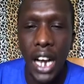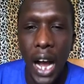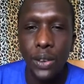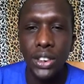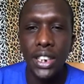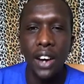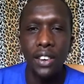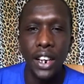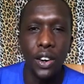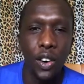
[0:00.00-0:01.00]
countdown
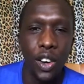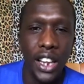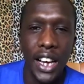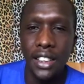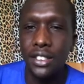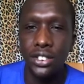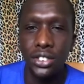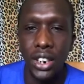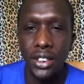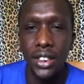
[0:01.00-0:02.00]
and all that
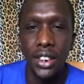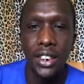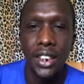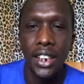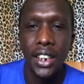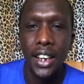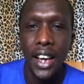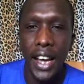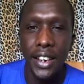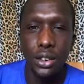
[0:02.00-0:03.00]
structured
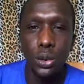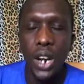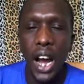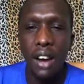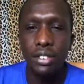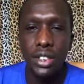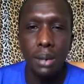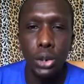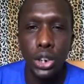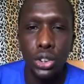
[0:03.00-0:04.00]
and you would have
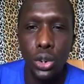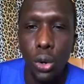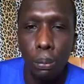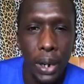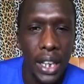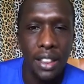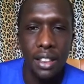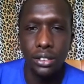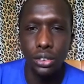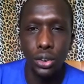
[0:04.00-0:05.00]
somebody to complain
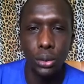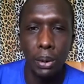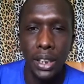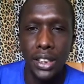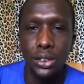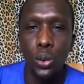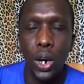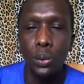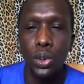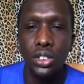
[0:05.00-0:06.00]
to. But this
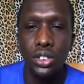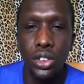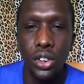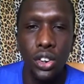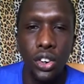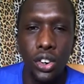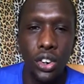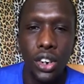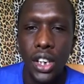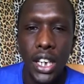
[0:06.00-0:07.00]
one was
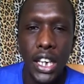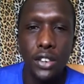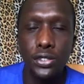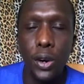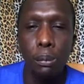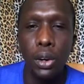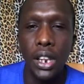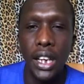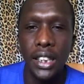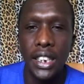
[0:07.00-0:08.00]
so informal
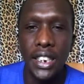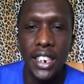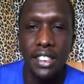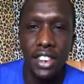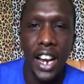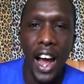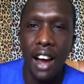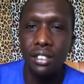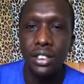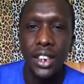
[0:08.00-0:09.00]
that they didn't even
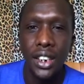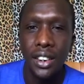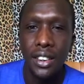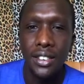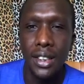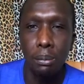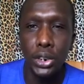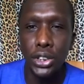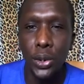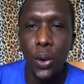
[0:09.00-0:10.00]
have
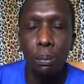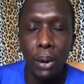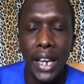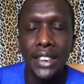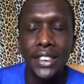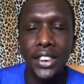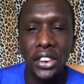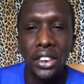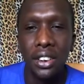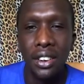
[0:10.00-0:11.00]
somebody to complain to.
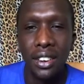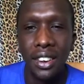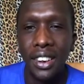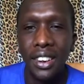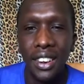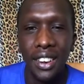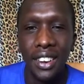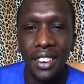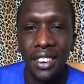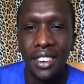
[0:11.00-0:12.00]

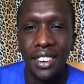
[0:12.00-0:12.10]
So when